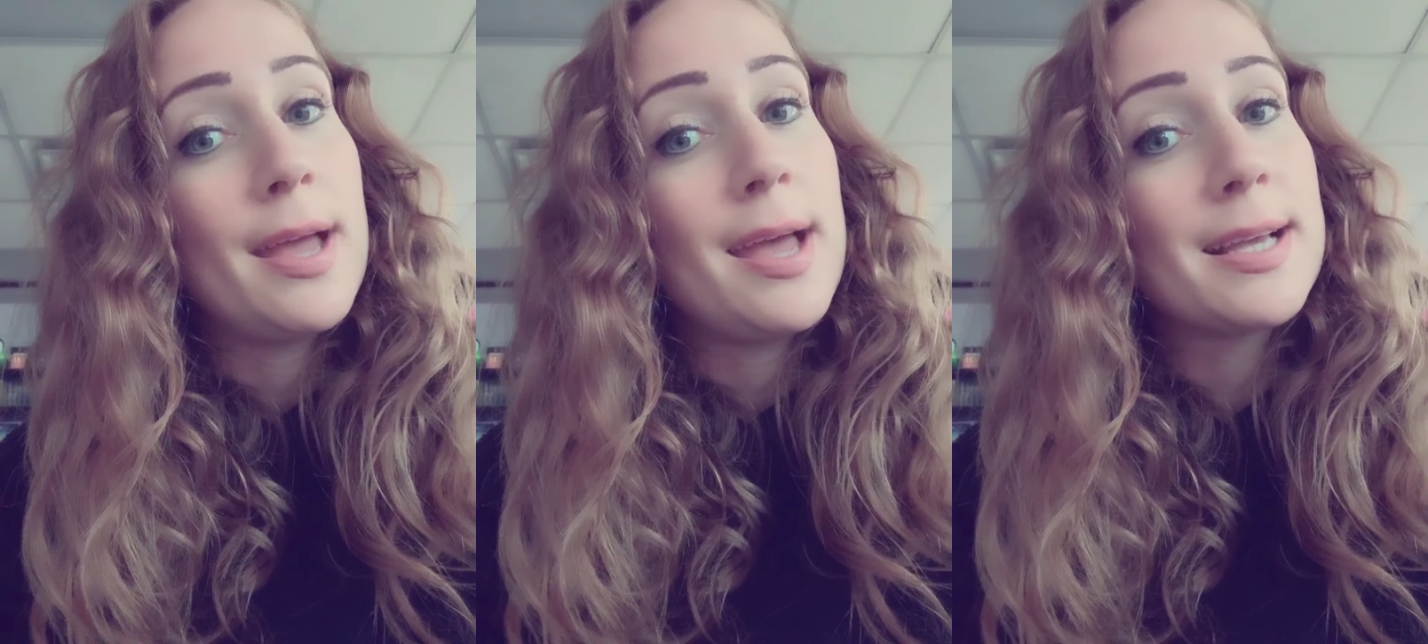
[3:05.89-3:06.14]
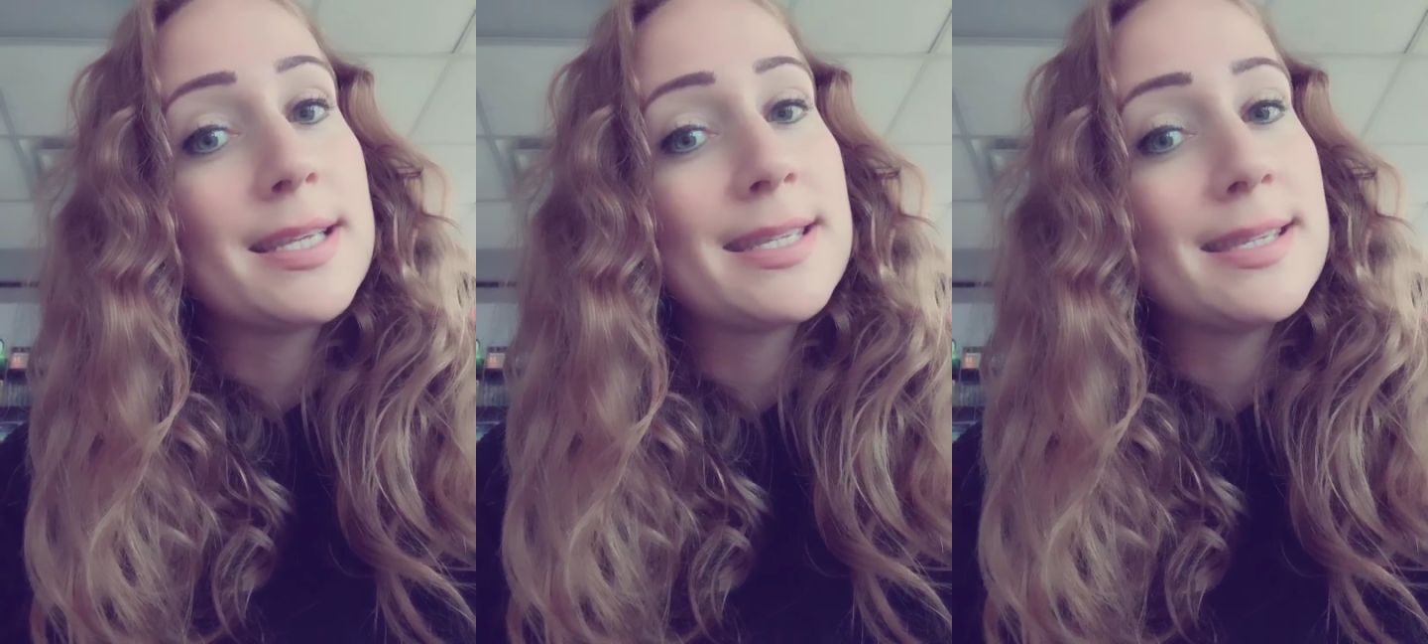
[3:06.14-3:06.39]

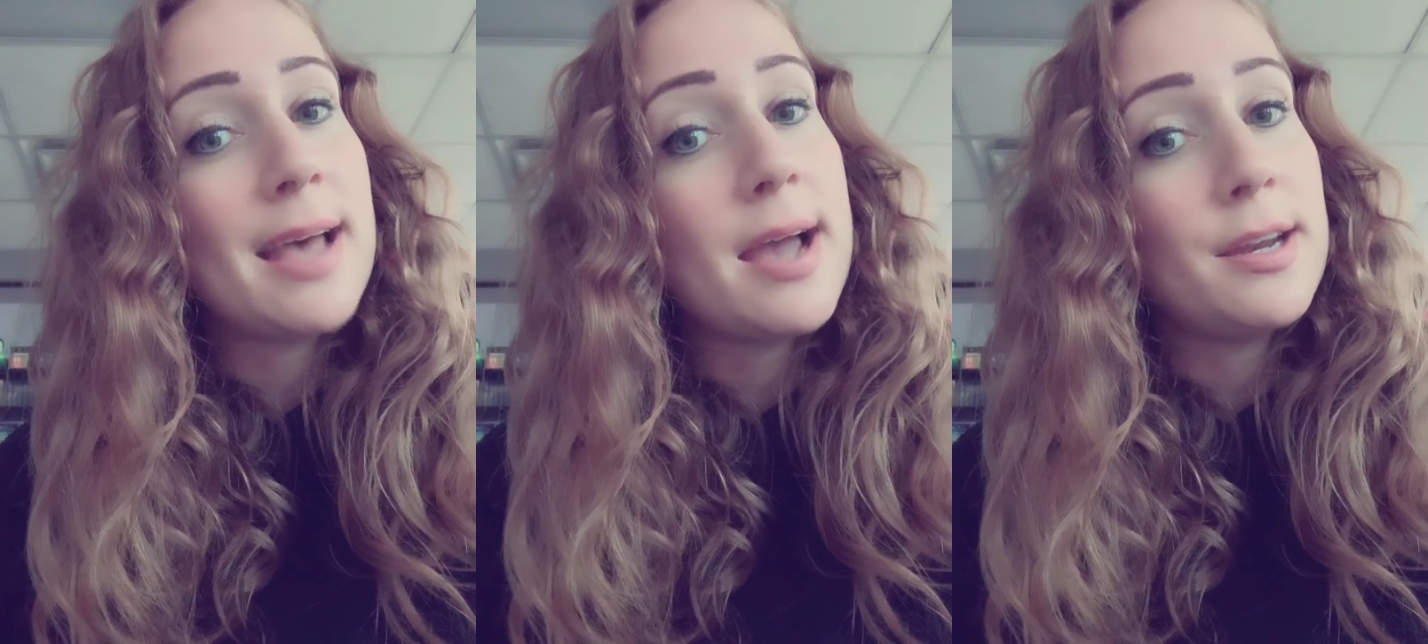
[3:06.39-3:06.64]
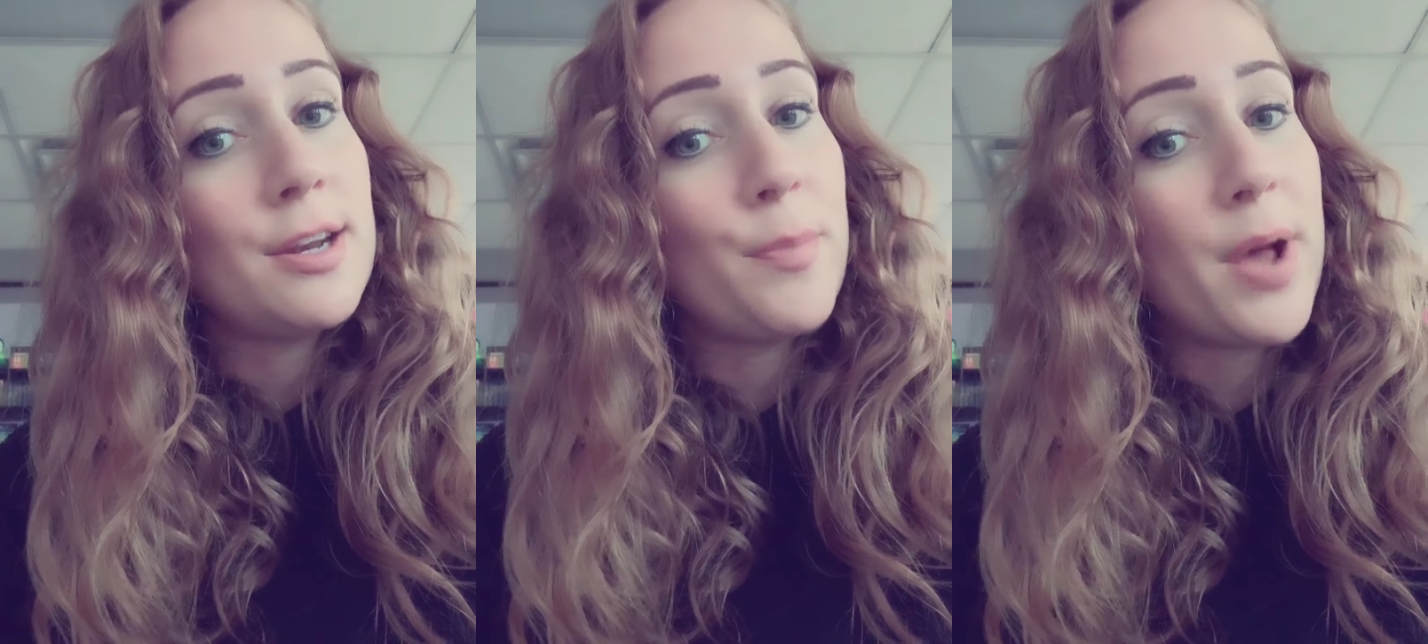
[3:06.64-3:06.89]

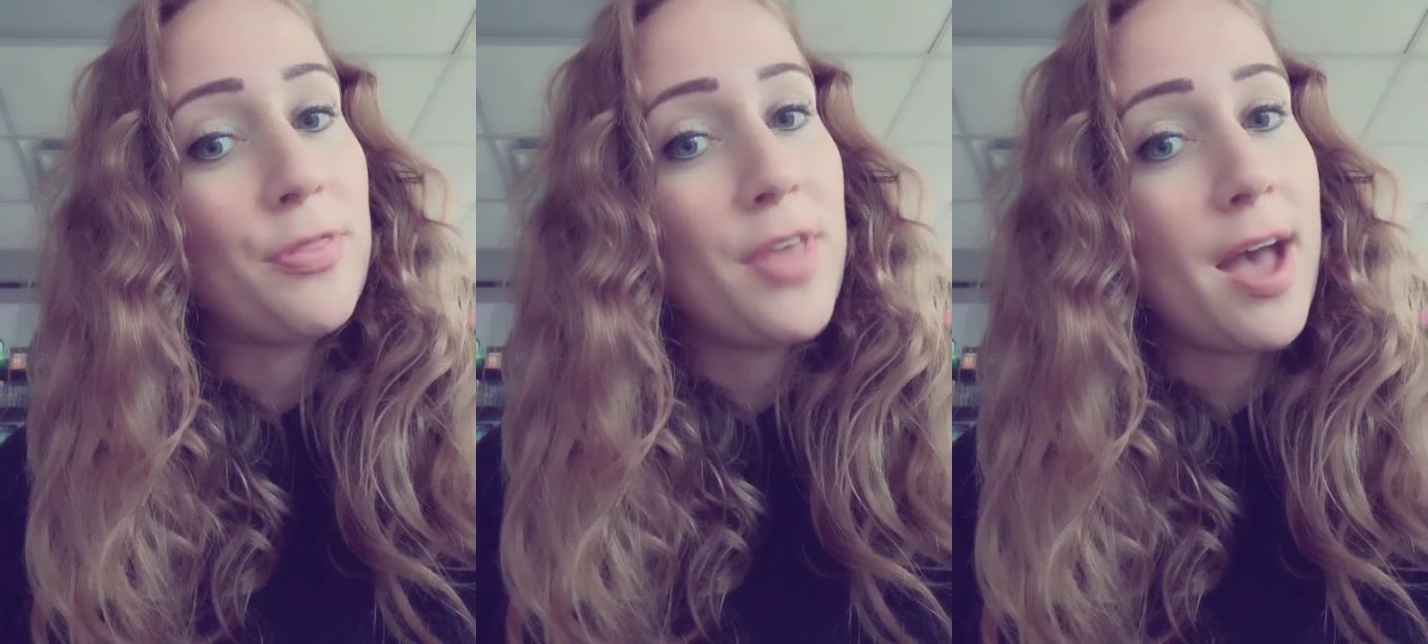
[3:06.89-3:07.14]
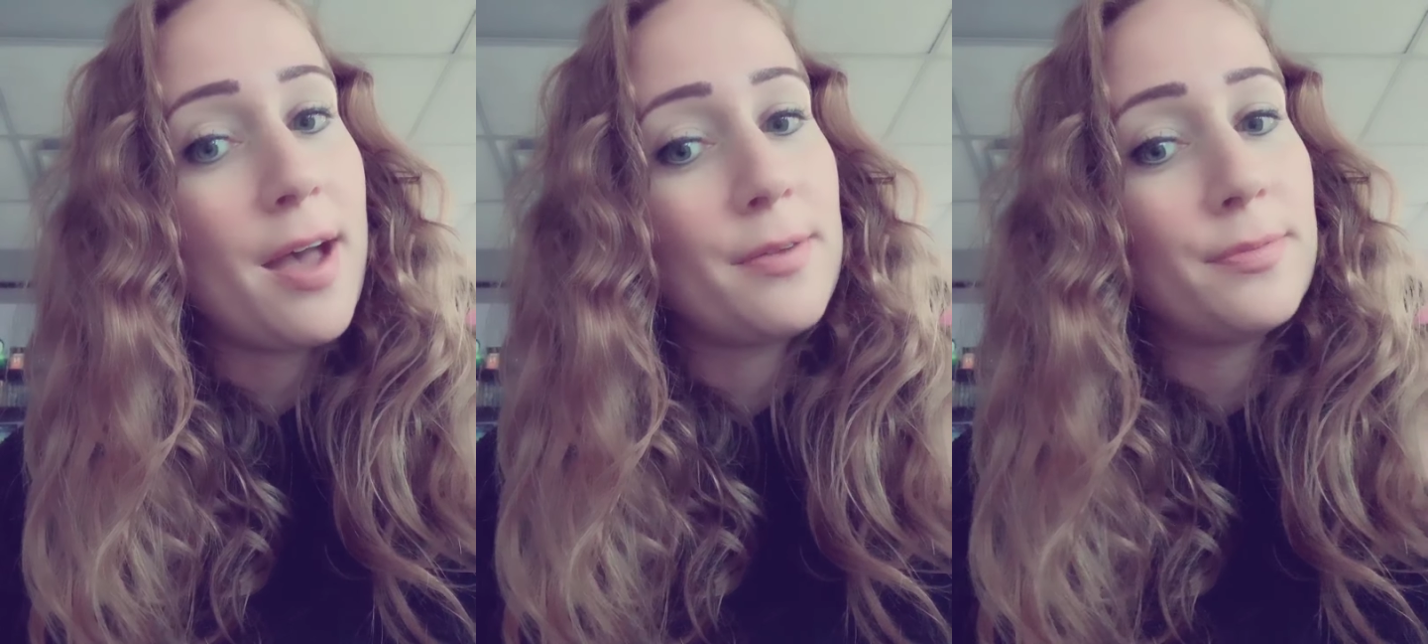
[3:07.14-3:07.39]
excited about
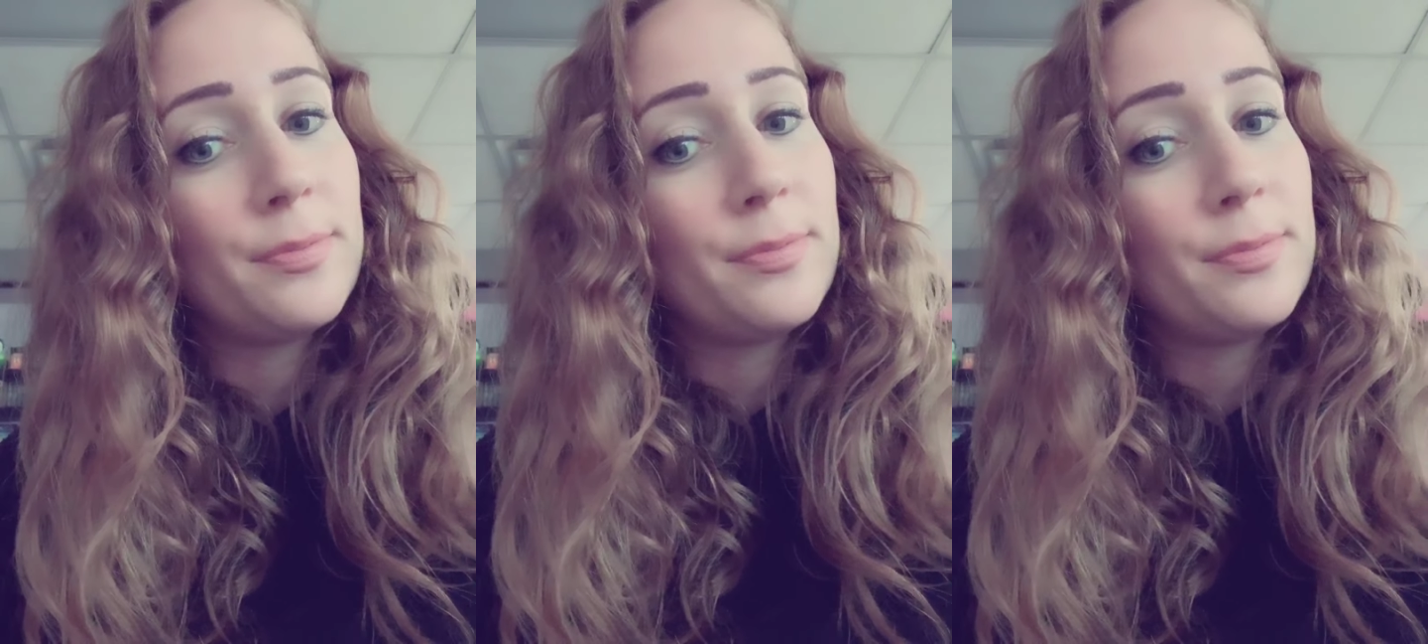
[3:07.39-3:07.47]
that.